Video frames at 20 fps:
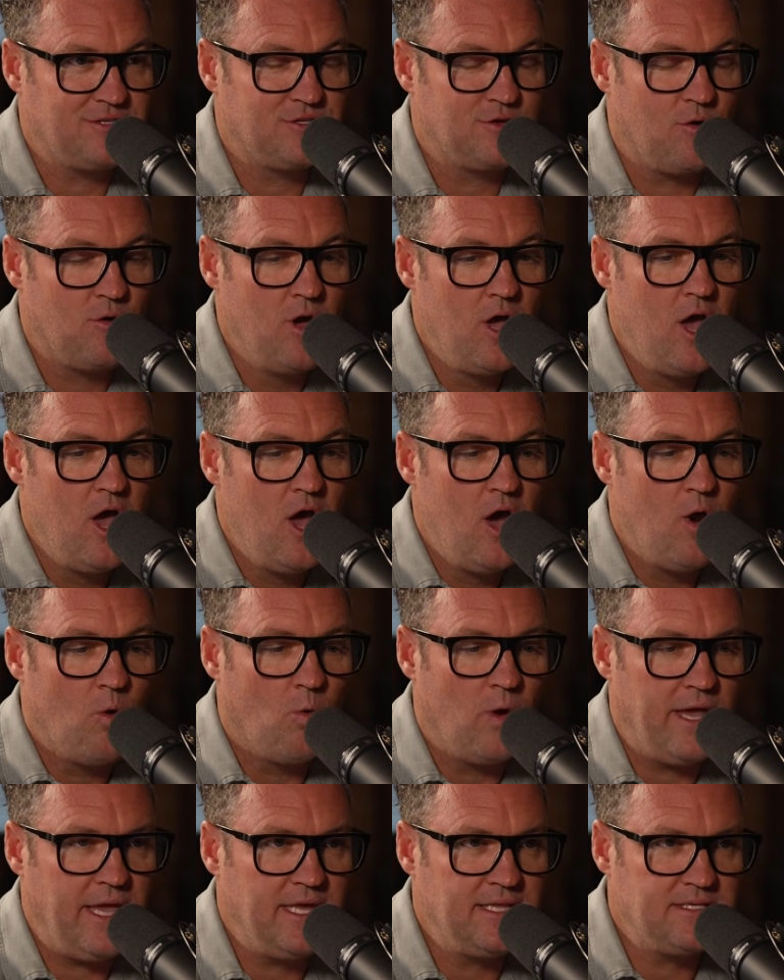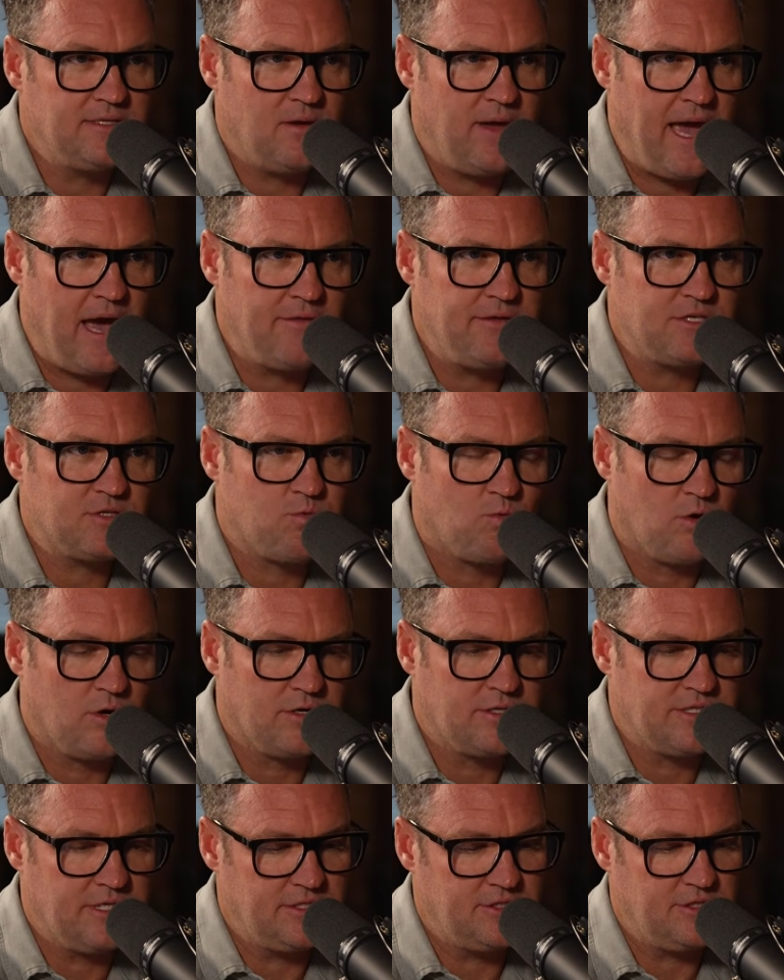So how this
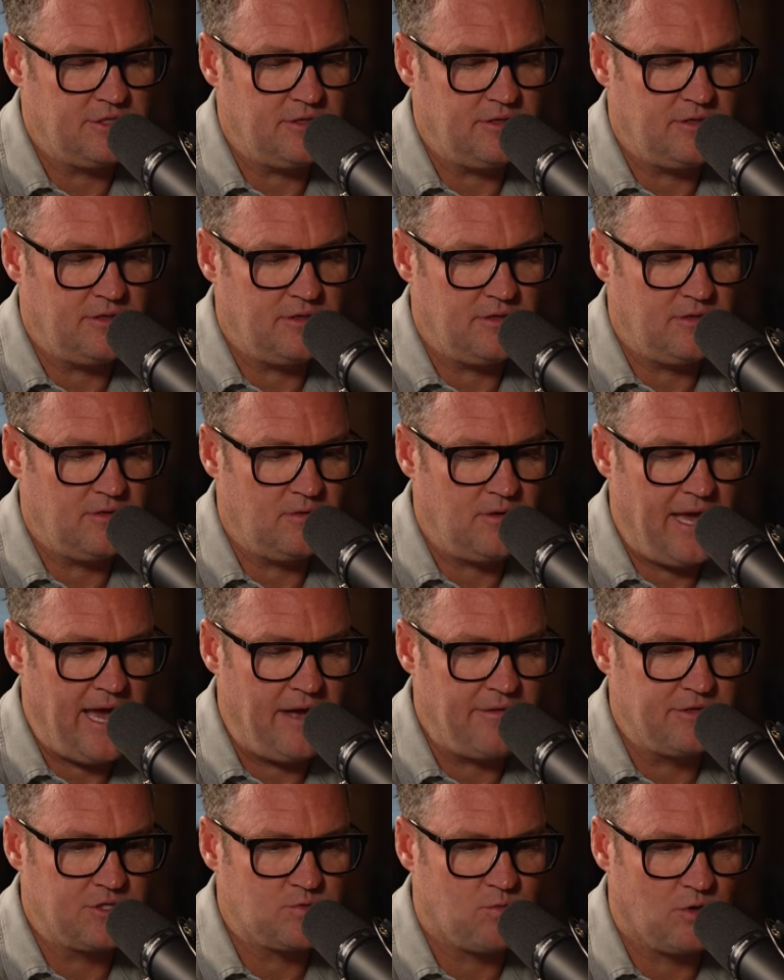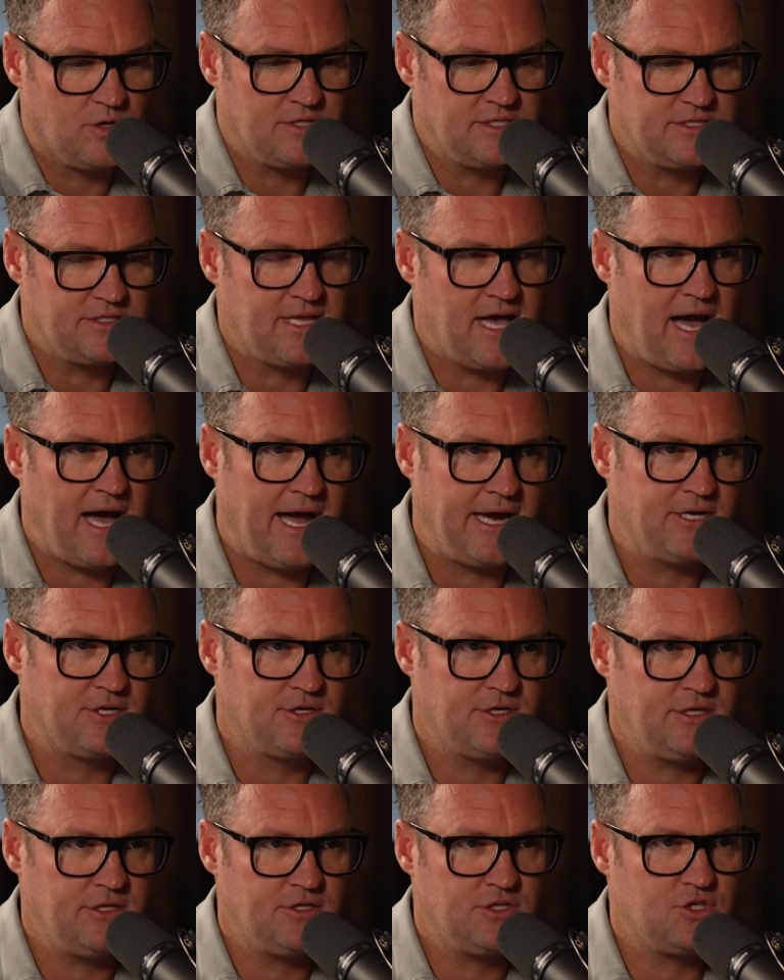works is the
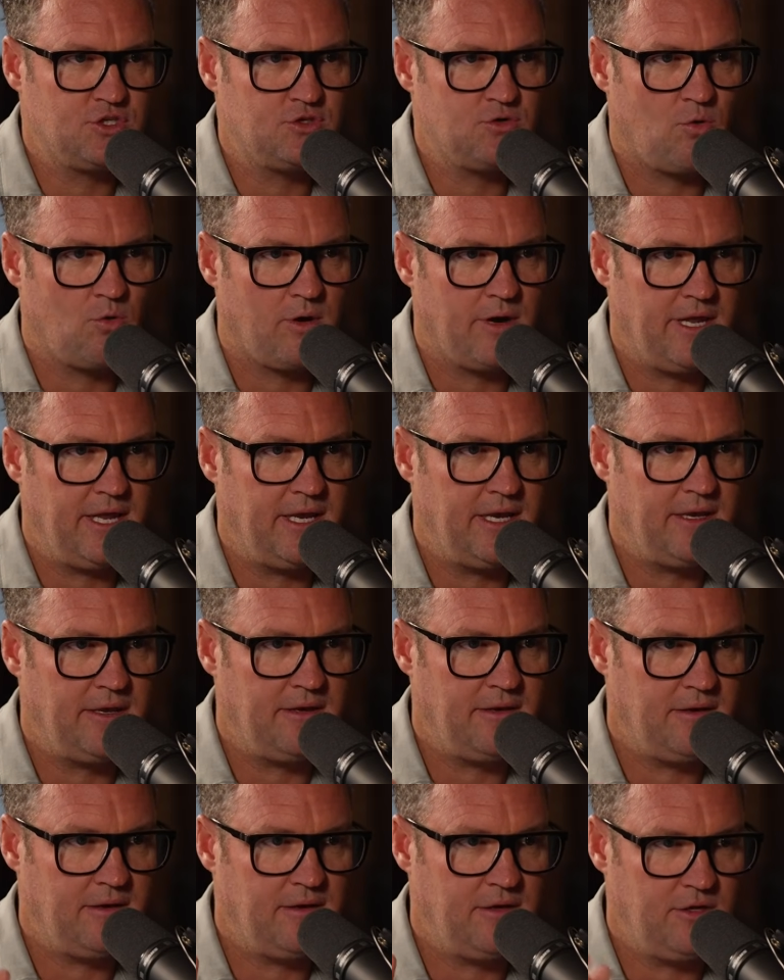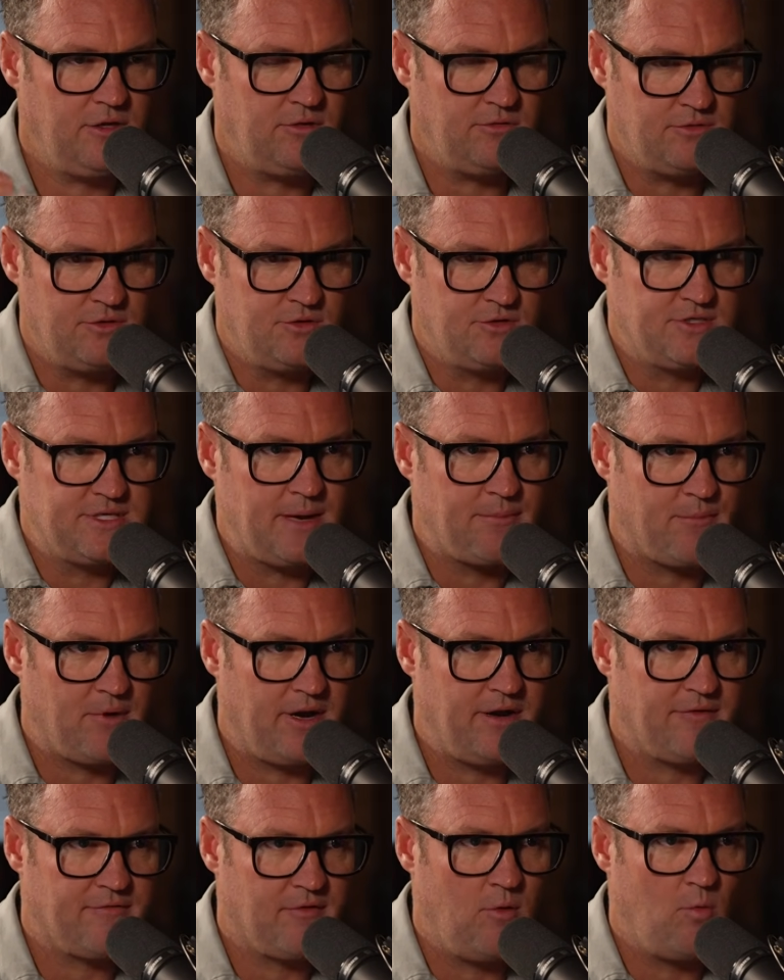hydrogen is stored in, you
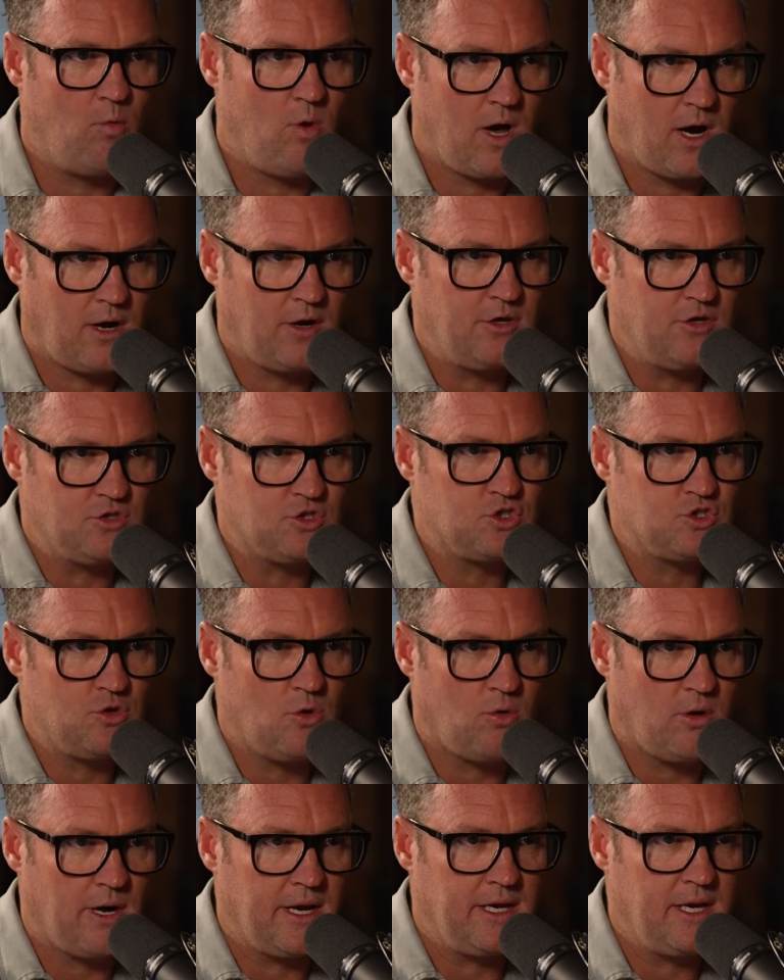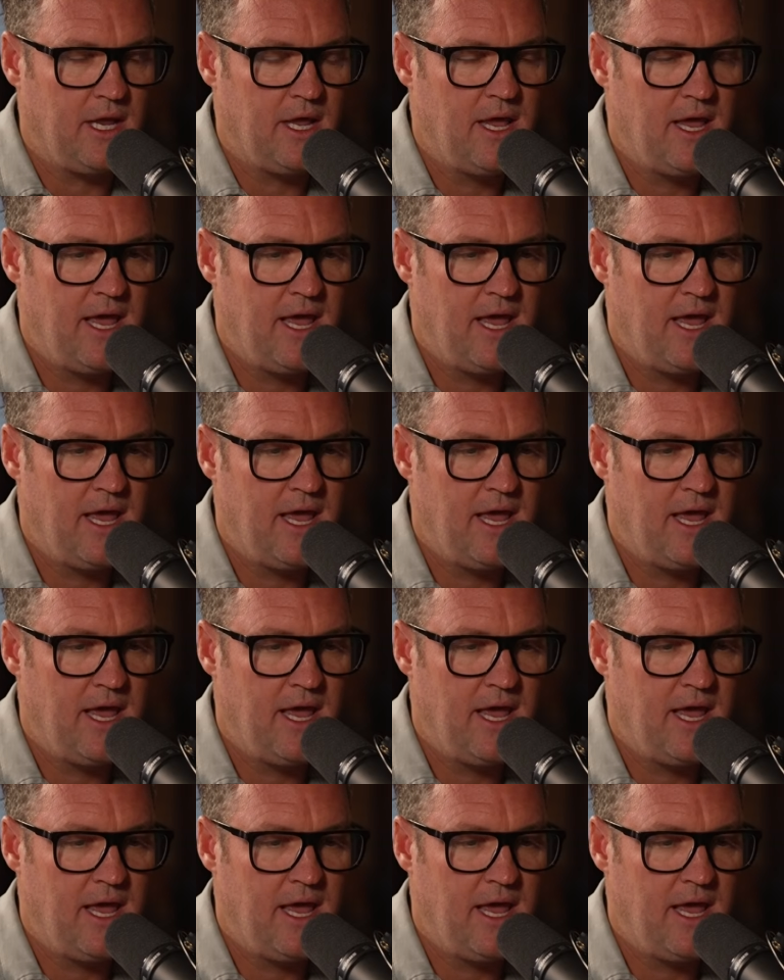separate it from the water, you store it.